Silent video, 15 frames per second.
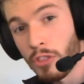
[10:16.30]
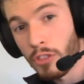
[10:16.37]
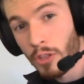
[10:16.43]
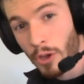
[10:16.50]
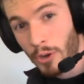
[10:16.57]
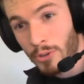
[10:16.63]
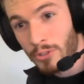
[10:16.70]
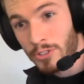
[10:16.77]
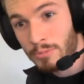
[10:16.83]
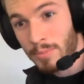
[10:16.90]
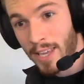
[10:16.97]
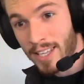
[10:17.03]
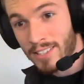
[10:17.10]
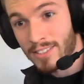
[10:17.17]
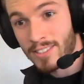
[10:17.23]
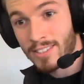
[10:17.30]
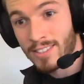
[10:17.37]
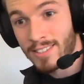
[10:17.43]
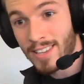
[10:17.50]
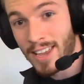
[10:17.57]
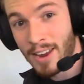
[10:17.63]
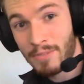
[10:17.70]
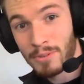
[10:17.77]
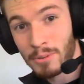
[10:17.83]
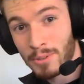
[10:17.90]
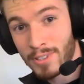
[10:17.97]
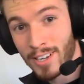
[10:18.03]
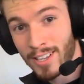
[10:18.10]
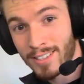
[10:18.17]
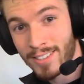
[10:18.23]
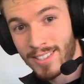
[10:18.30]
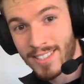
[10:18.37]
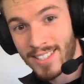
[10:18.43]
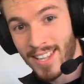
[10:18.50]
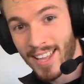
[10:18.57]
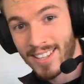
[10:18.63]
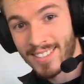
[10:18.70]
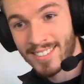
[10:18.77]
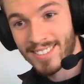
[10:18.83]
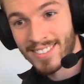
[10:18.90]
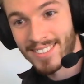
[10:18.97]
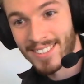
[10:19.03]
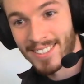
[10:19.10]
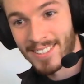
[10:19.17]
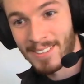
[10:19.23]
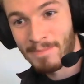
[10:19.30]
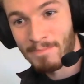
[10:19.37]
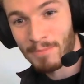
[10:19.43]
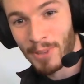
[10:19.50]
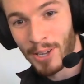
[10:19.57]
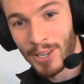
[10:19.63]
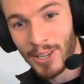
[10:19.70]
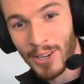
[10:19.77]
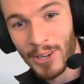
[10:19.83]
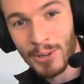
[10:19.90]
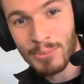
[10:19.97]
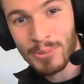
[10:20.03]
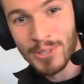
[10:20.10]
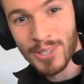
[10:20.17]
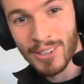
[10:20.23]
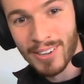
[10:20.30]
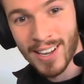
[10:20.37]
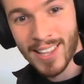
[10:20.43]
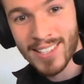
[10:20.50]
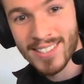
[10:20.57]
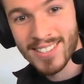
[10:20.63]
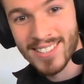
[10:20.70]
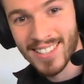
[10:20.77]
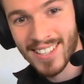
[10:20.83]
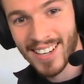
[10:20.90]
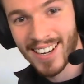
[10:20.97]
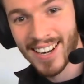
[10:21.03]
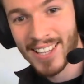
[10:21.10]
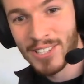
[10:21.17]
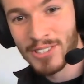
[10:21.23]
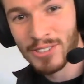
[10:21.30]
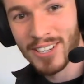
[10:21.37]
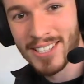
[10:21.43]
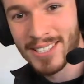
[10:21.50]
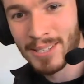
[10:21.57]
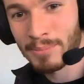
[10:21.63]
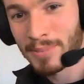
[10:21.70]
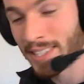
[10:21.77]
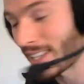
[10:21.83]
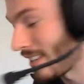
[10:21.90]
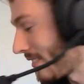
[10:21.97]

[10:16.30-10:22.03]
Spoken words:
those pens. Does everyone understand? I hope so. Let's try something